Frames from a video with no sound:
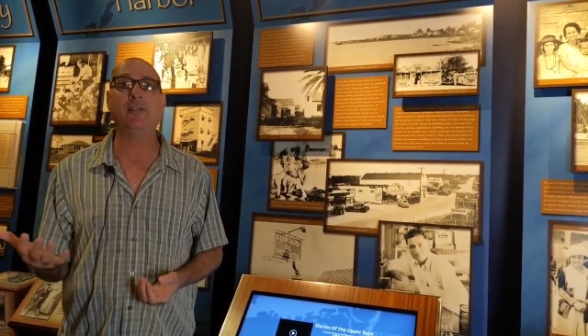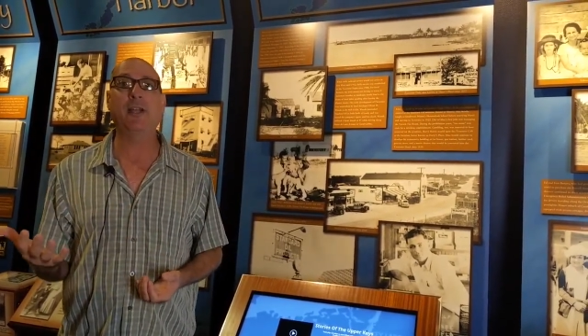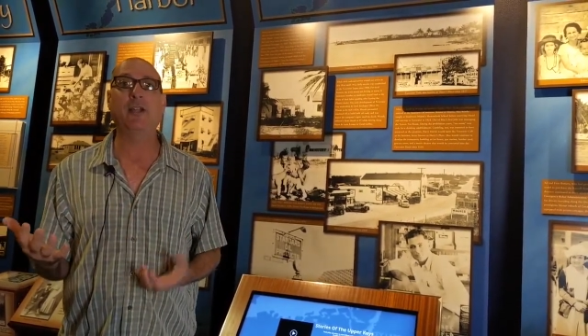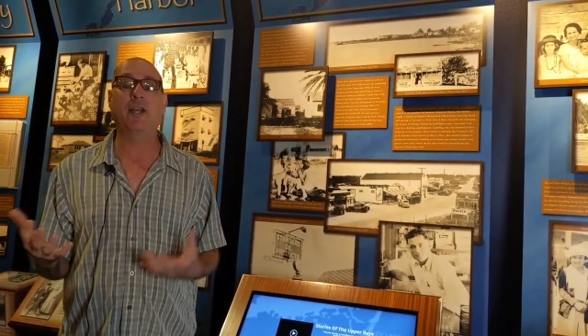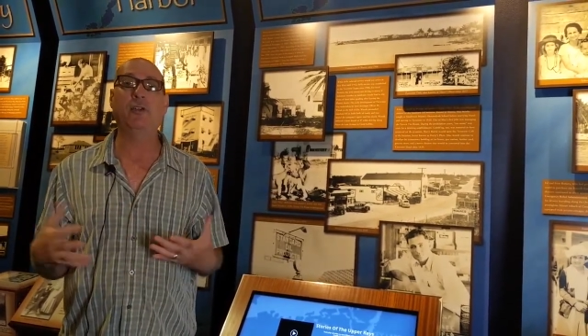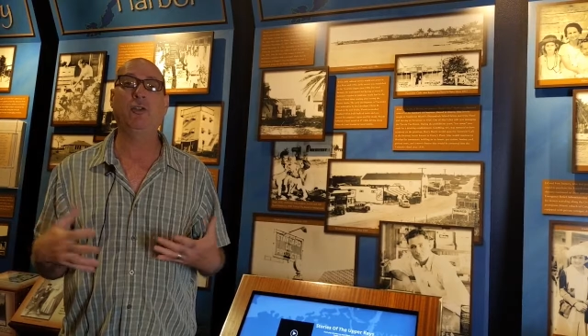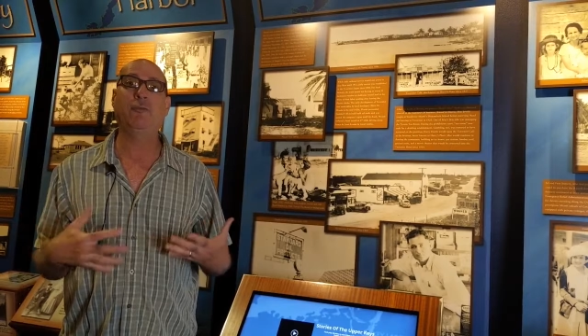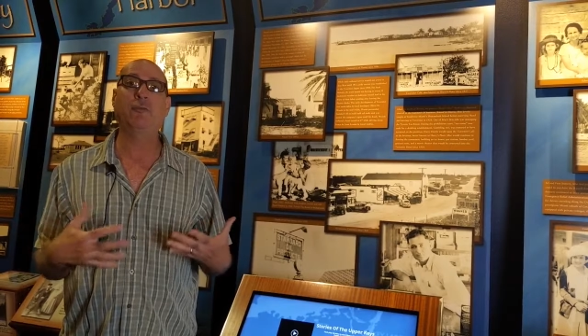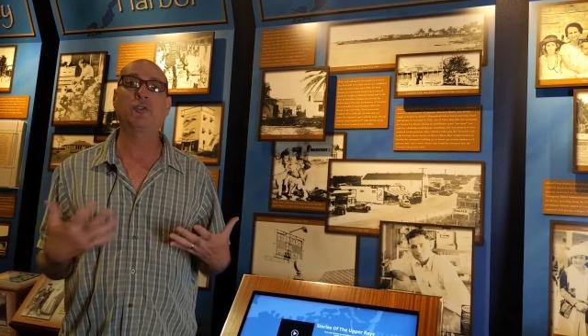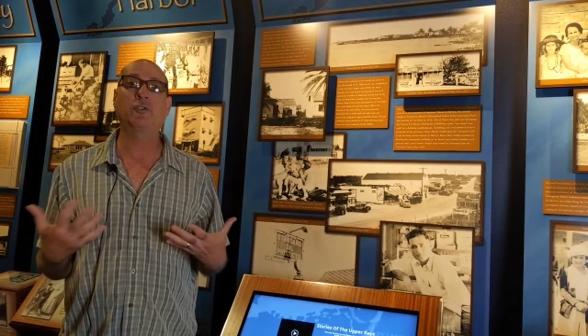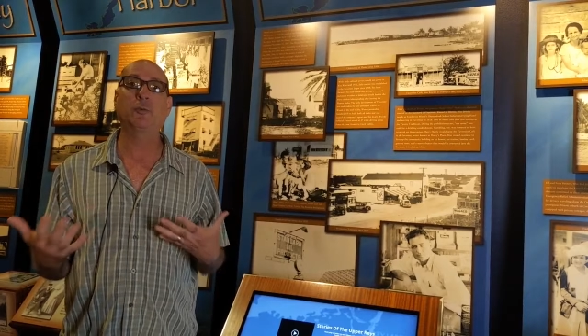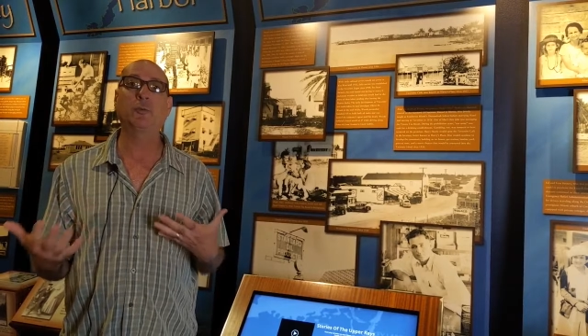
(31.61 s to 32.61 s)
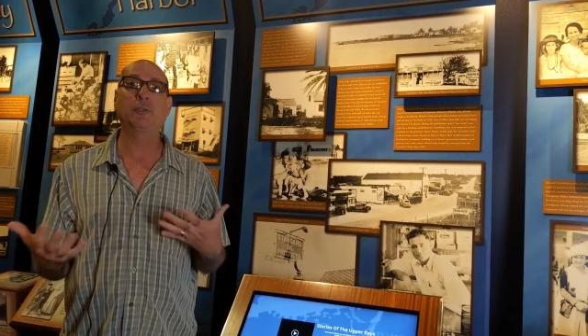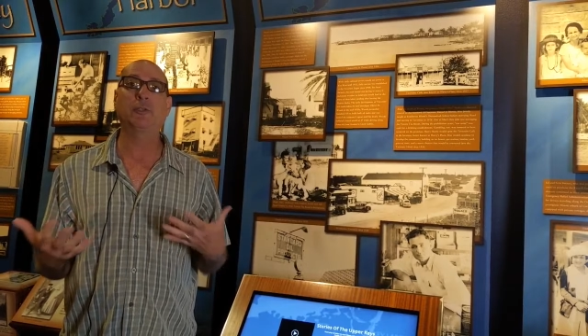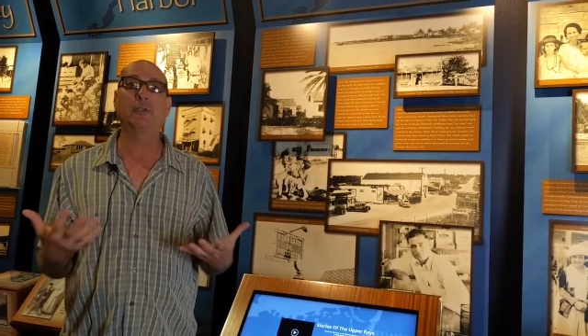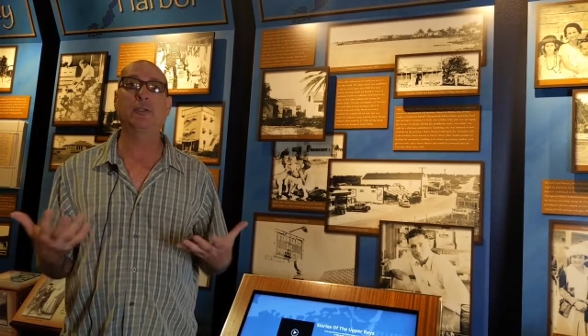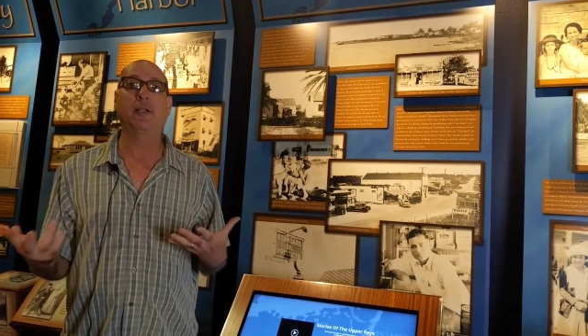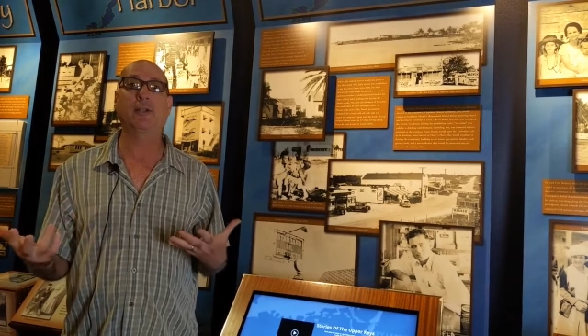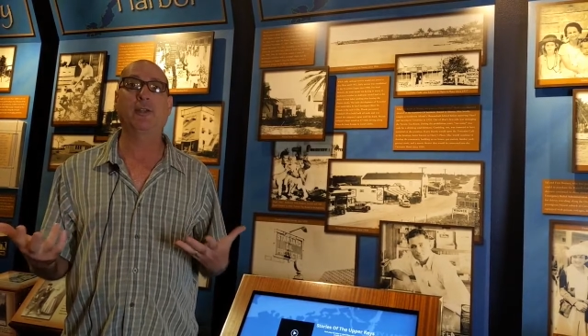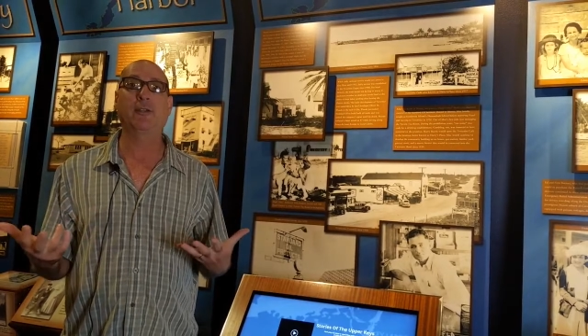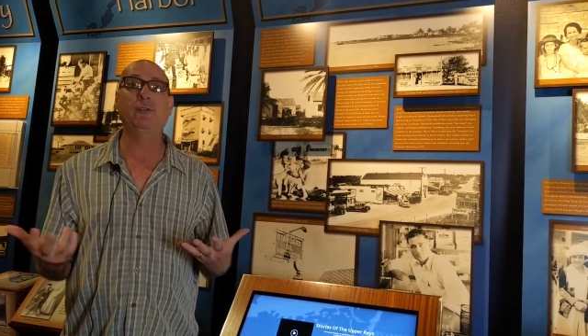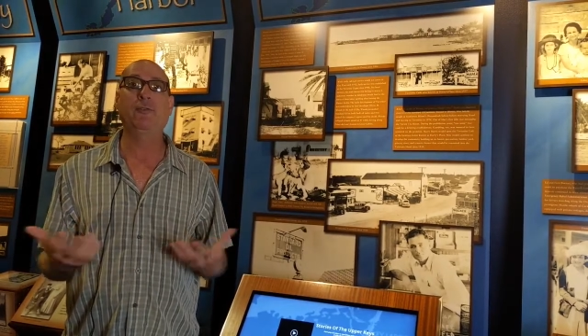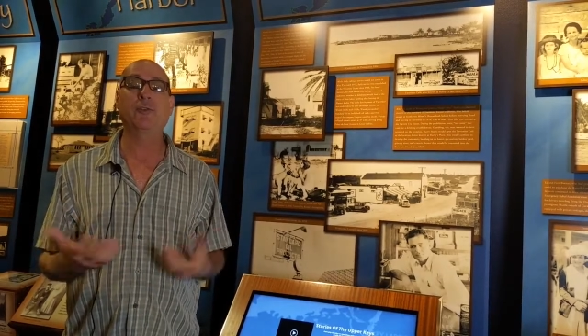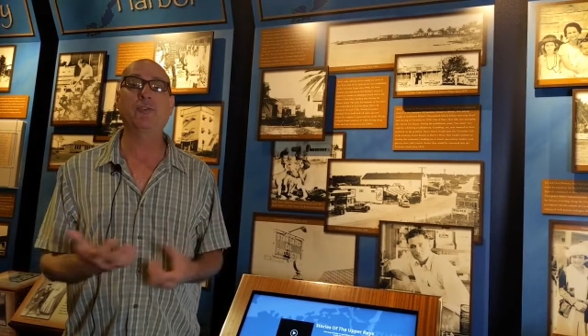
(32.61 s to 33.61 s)
a new
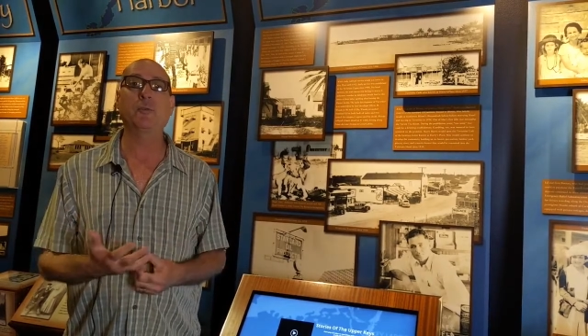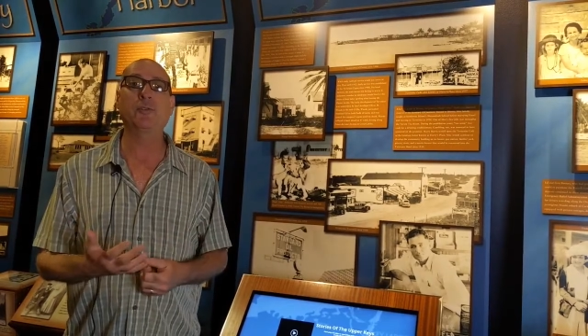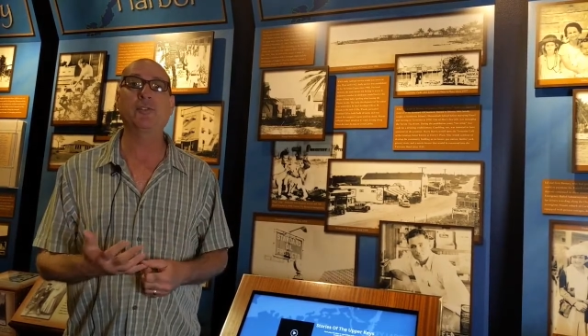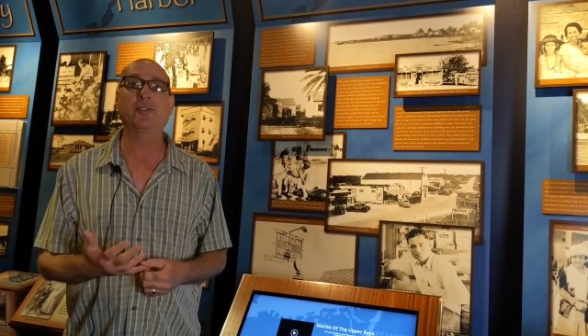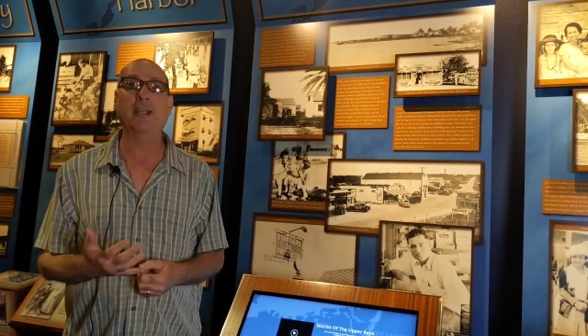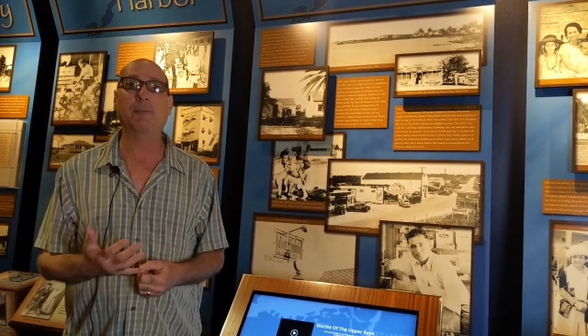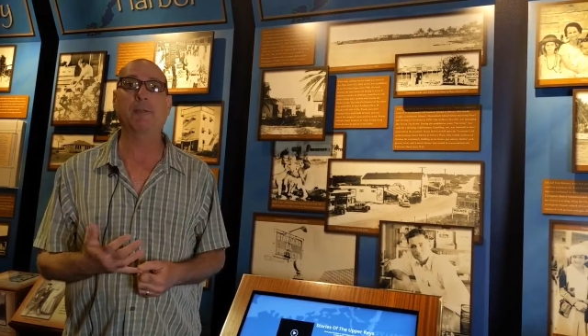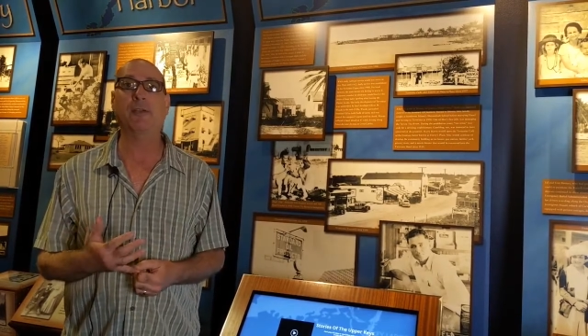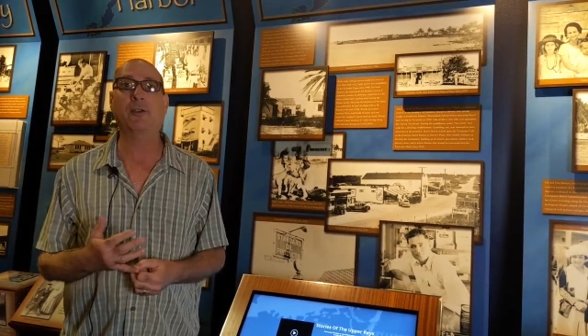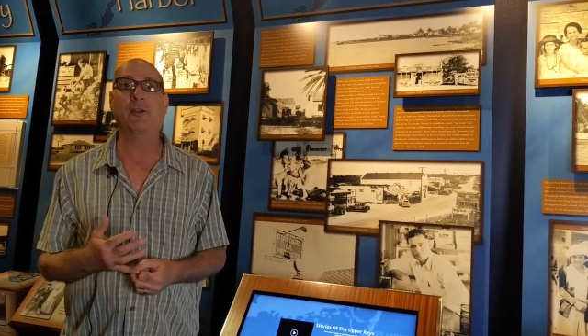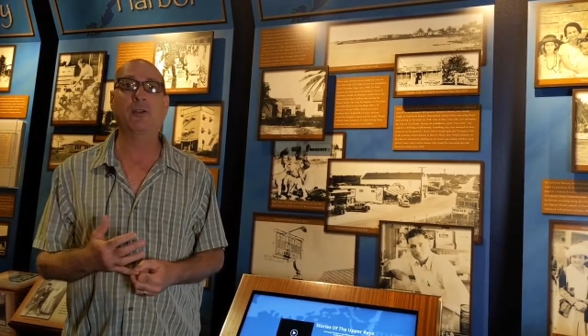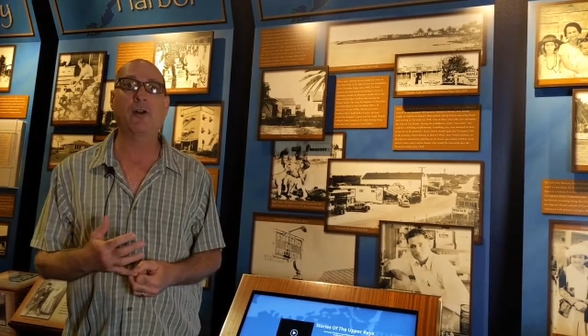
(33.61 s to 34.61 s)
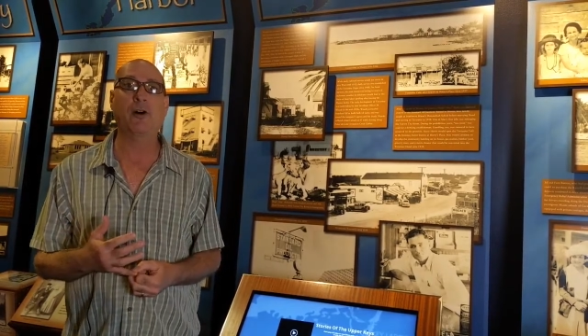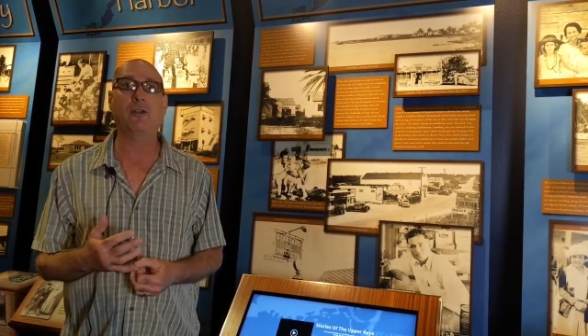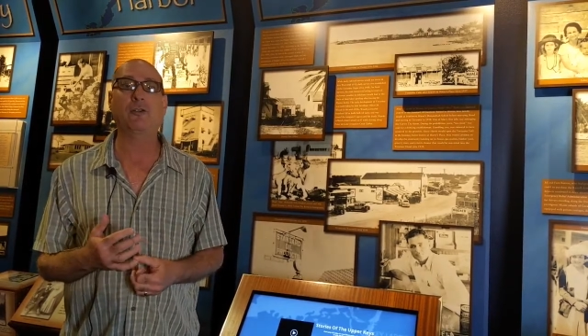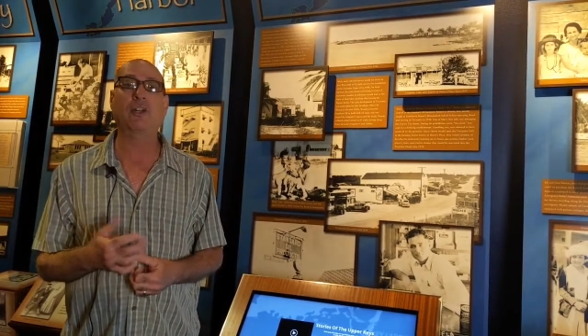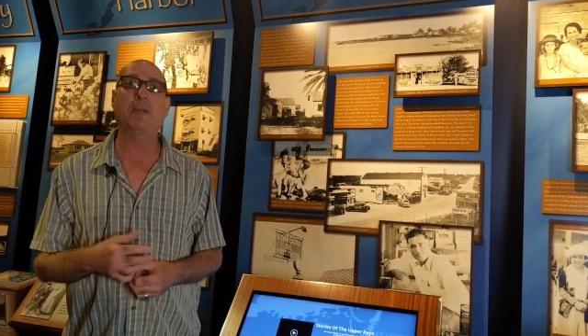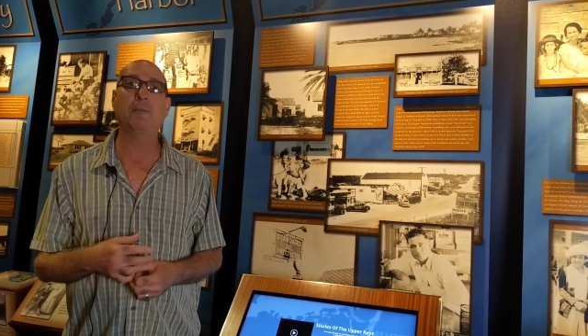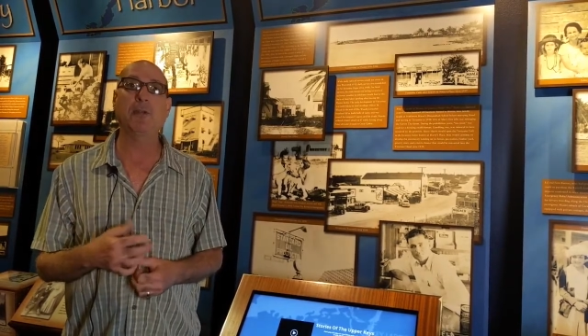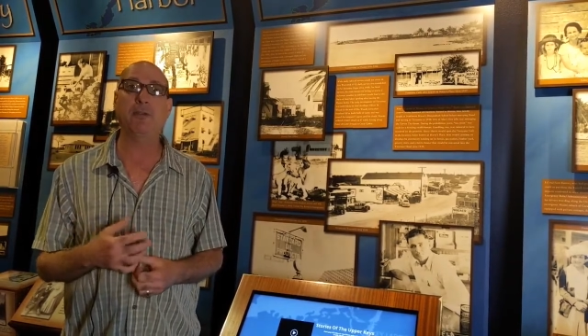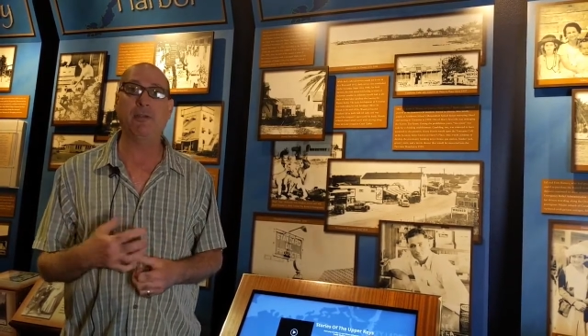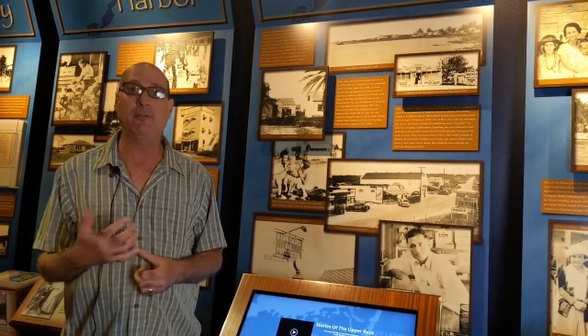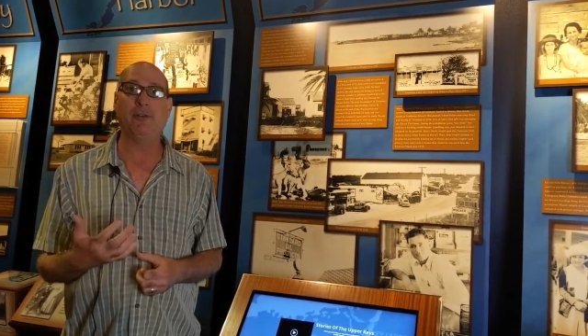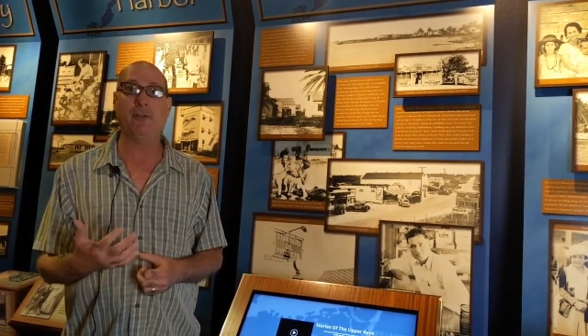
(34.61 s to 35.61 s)
virtual segment called
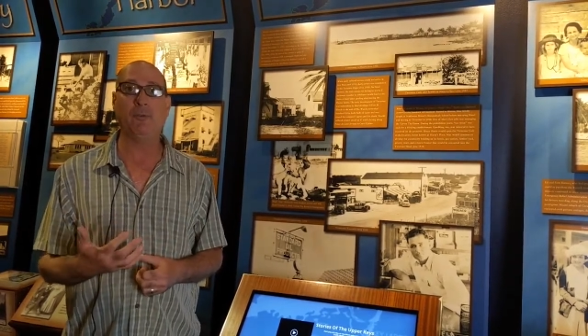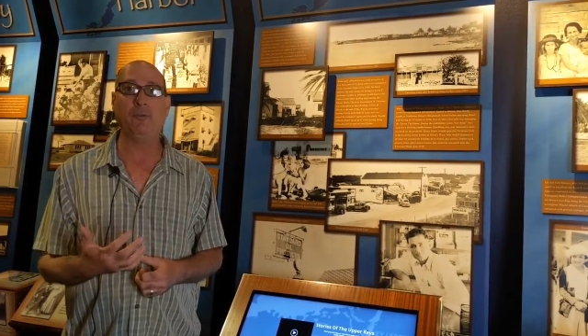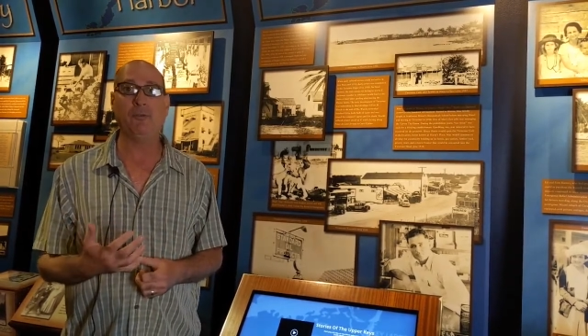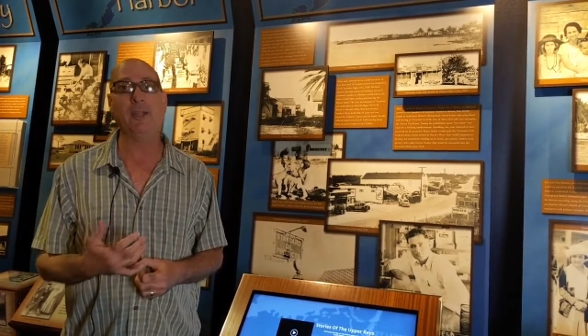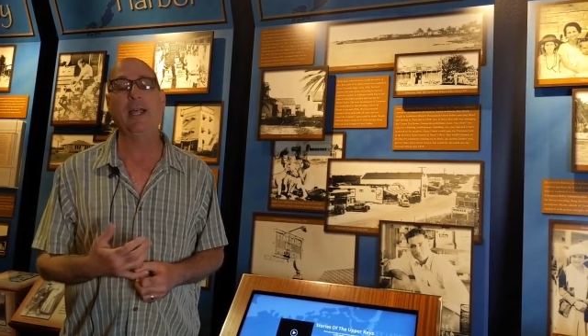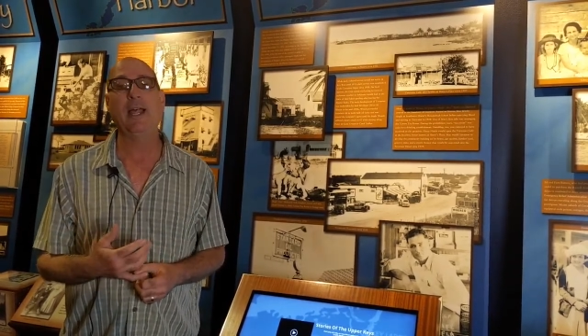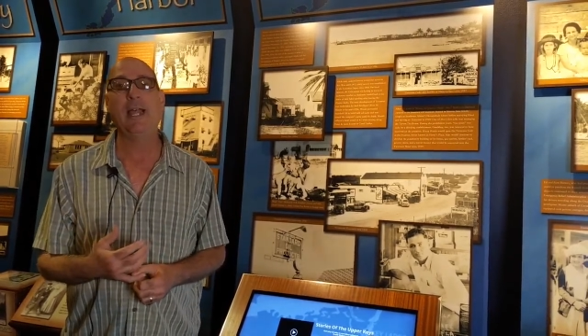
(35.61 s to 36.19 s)
Community Views.